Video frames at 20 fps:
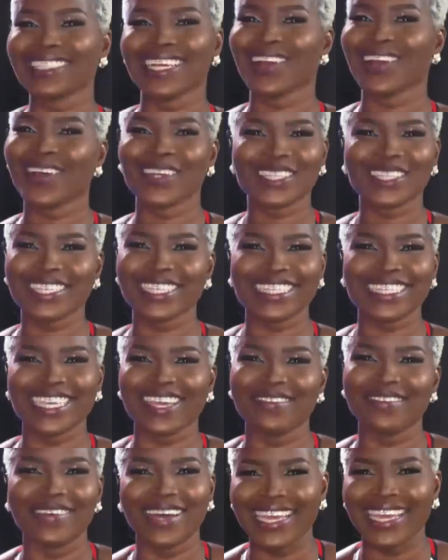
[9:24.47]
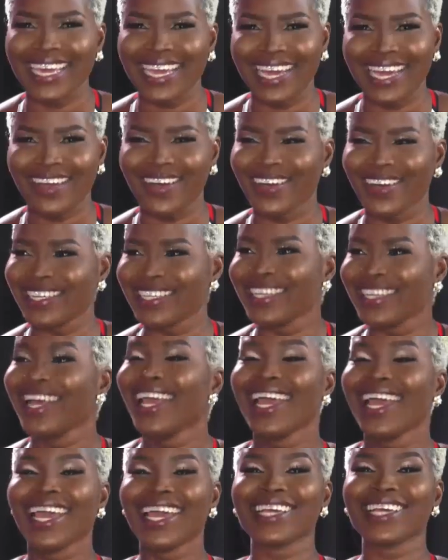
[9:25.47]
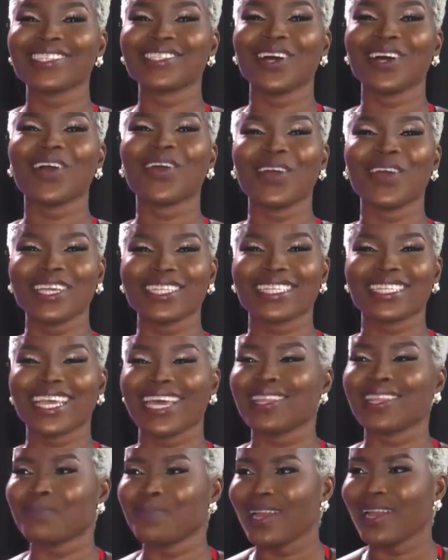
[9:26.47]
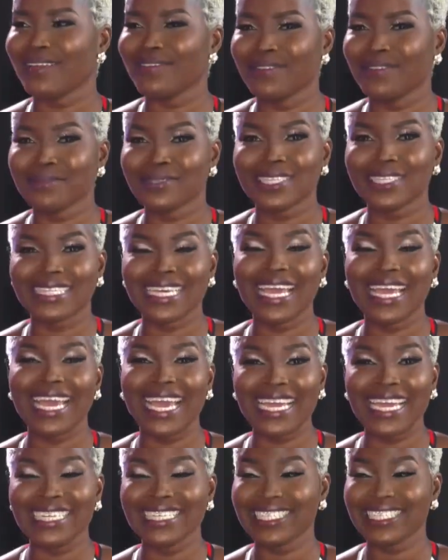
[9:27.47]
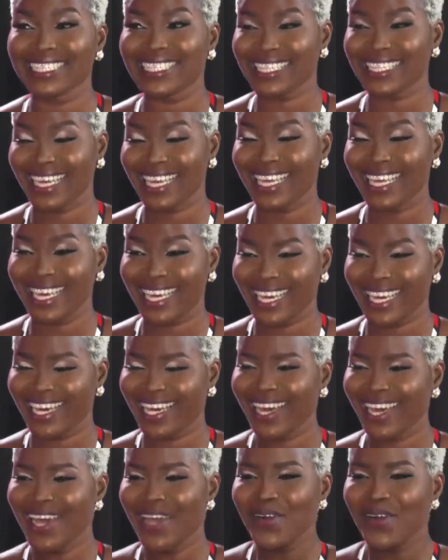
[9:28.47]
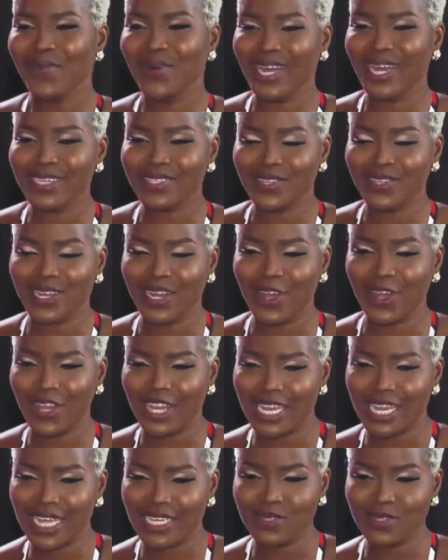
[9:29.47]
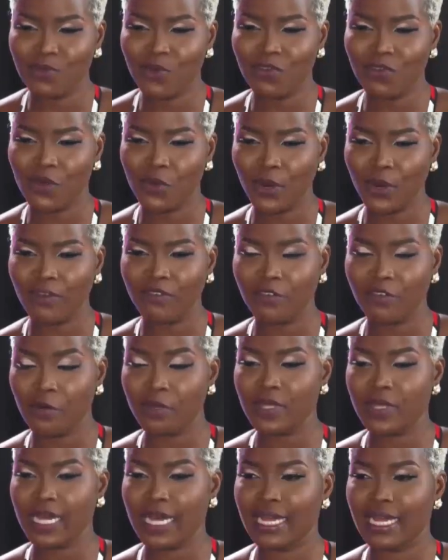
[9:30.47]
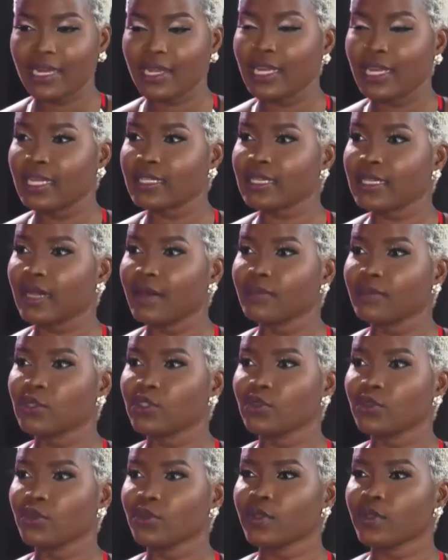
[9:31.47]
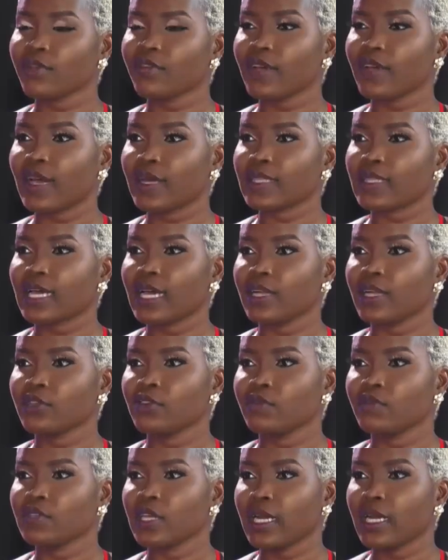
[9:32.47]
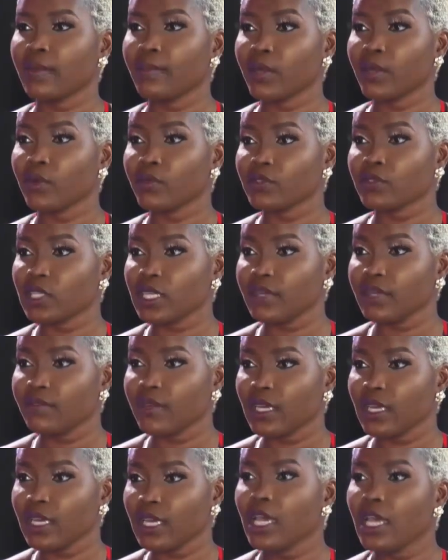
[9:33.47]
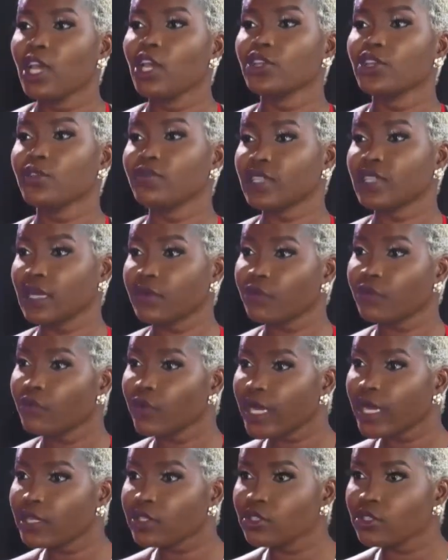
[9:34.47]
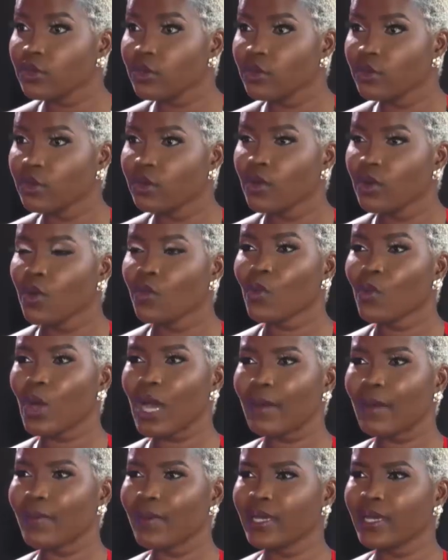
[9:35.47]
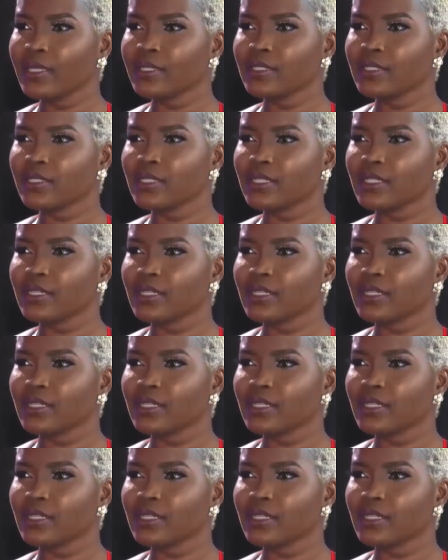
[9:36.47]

a lot to say, but yeah, but he's not going to get a platform to say anything here. Right. So now let's move away from that. Let's come to the fact that you've done a bit of TV, you've done radio. What happened?